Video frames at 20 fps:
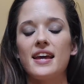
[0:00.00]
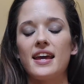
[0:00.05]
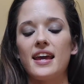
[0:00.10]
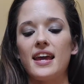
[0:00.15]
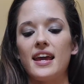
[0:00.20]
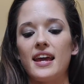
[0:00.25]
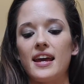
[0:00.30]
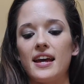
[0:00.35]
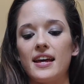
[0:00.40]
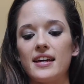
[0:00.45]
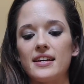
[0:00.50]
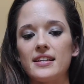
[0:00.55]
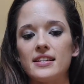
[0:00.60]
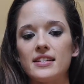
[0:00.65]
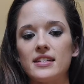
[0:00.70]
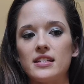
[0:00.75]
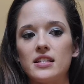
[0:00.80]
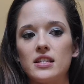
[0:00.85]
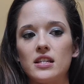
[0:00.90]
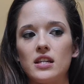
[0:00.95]

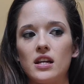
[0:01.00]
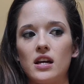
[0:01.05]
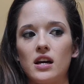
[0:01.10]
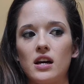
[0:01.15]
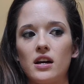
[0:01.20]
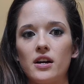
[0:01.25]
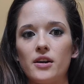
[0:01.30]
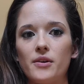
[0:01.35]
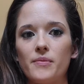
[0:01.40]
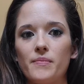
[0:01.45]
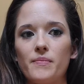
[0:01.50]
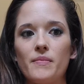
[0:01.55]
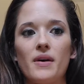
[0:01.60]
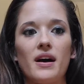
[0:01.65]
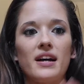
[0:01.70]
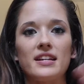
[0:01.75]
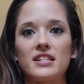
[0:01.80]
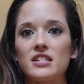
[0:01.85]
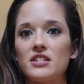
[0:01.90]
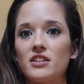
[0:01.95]
and
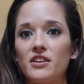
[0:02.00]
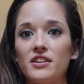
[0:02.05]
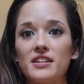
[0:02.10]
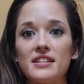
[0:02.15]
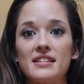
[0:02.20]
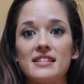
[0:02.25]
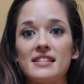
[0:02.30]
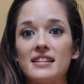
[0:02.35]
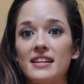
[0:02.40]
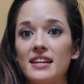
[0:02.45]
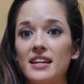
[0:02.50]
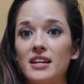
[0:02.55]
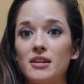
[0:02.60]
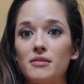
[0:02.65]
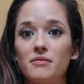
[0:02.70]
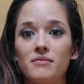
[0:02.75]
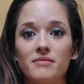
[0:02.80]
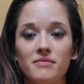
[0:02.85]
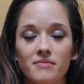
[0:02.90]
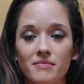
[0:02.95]
I started
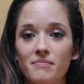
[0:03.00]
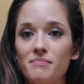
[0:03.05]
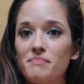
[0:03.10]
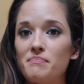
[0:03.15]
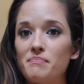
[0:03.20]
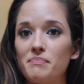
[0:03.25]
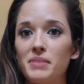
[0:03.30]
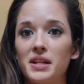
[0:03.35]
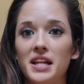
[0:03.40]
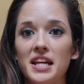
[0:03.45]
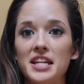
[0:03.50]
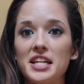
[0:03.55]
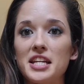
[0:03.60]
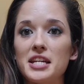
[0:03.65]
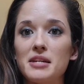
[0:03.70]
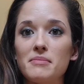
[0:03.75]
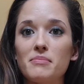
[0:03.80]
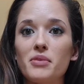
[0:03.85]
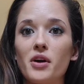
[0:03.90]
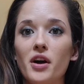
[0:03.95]
seeing
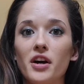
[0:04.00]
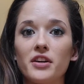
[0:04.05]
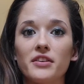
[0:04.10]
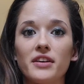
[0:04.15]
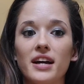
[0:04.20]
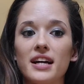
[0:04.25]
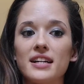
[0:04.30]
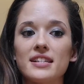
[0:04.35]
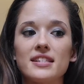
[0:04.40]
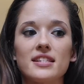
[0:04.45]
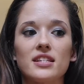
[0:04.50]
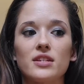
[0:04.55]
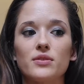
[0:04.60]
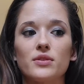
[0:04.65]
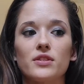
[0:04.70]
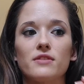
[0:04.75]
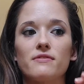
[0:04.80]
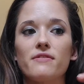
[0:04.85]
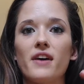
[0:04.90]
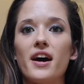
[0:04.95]
plenty of progress. It
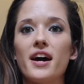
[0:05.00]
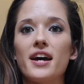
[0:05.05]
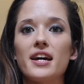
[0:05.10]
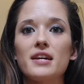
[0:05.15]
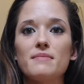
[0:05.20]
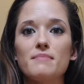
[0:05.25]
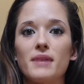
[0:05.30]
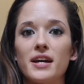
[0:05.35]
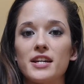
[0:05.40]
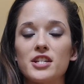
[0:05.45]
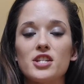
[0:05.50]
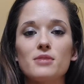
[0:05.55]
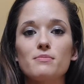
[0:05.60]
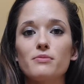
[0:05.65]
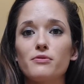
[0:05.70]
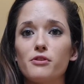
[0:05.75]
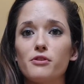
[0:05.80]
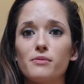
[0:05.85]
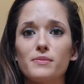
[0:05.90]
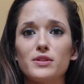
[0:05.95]
was fine. My gym
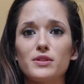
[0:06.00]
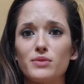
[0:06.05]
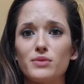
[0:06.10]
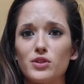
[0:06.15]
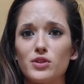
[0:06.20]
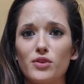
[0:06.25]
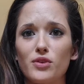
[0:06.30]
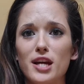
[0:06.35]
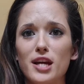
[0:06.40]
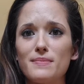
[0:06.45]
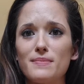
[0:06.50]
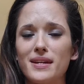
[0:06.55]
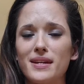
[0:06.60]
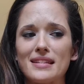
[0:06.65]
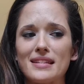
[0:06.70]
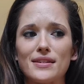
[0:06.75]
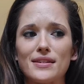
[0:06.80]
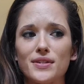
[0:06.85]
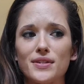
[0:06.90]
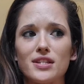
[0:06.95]
performance was great
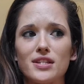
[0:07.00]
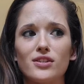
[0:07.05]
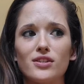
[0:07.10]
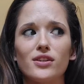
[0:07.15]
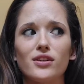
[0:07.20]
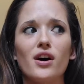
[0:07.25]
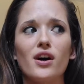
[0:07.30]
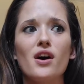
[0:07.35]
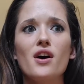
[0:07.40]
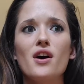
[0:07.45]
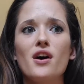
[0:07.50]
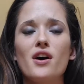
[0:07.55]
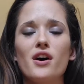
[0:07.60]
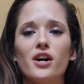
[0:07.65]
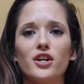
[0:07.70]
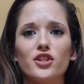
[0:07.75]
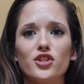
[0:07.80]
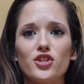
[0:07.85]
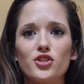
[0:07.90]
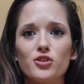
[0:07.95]
because I was still
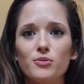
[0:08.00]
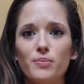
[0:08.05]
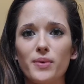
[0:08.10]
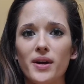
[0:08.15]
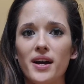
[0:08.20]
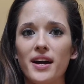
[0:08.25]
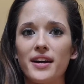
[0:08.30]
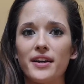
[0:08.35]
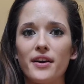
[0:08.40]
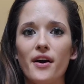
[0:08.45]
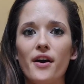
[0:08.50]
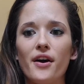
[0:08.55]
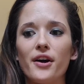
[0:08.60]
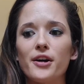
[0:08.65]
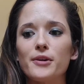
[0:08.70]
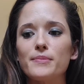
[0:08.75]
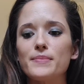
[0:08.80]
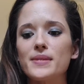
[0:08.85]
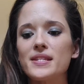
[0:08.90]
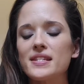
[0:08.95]
on super high
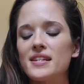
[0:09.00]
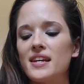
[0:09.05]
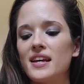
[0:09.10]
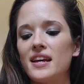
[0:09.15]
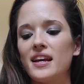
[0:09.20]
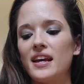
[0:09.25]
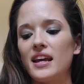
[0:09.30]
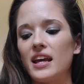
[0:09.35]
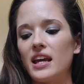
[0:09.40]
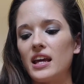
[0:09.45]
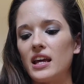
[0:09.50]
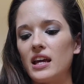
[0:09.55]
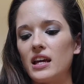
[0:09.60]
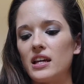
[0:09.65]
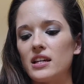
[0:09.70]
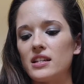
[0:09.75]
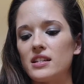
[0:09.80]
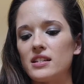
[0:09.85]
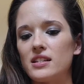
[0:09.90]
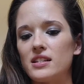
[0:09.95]
carbs
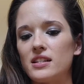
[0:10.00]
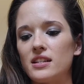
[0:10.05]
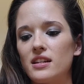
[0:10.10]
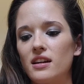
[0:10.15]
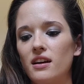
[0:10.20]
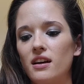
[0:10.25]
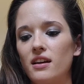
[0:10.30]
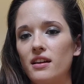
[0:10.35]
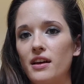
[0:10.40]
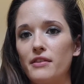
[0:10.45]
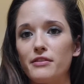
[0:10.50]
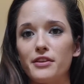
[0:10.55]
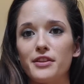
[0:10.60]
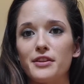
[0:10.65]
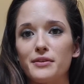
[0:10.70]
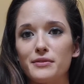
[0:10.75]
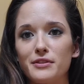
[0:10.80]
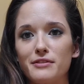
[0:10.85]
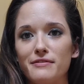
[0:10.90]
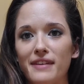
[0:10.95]
and
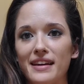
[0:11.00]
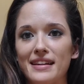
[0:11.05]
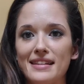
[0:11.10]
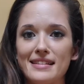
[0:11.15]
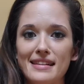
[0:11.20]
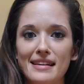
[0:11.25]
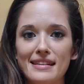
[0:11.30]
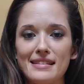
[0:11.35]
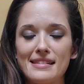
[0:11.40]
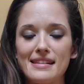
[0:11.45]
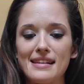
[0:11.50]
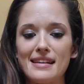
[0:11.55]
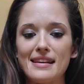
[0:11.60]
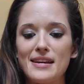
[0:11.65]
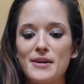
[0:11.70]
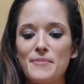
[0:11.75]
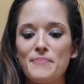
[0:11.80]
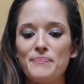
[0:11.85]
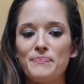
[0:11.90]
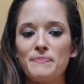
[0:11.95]
everything was fine and
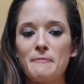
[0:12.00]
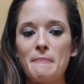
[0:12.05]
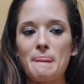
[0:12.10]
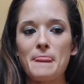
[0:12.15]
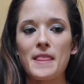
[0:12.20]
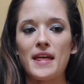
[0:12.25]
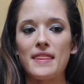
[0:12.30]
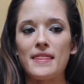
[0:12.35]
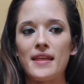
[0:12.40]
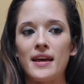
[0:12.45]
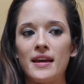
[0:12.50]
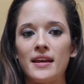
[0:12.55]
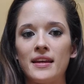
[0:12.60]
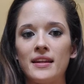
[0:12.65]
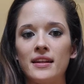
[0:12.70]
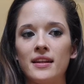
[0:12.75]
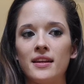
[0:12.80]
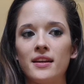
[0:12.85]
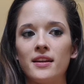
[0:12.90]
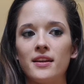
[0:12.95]
dandy. And
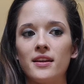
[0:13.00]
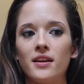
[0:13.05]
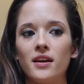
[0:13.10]
then